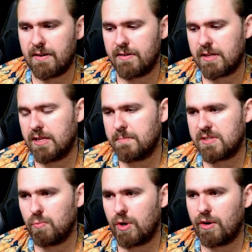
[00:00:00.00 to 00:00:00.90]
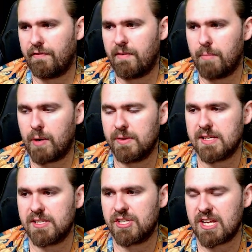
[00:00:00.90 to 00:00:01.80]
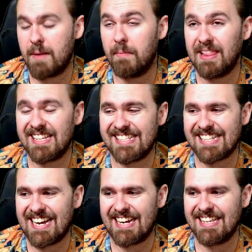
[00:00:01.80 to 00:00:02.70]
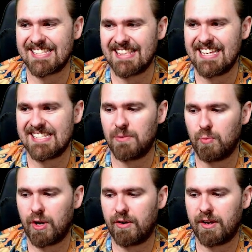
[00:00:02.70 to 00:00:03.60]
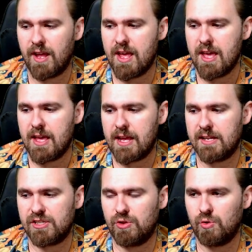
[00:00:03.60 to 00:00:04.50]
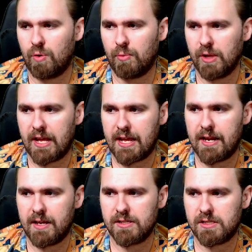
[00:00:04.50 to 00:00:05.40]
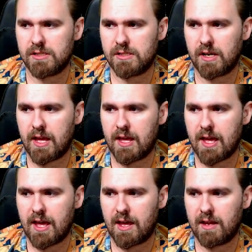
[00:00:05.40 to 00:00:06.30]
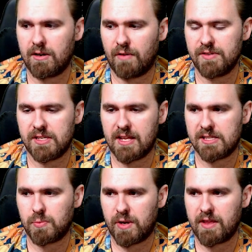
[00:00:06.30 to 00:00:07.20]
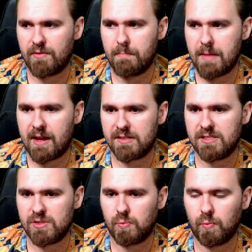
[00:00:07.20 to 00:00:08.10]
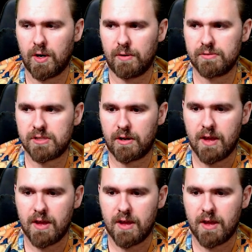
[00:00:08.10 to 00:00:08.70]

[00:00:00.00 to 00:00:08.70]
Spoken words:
clips and whatnot from Pokemon Legends Arceus leaks and whatnot. It is normal and psychic, and obviously that's one of the other mounts as well. So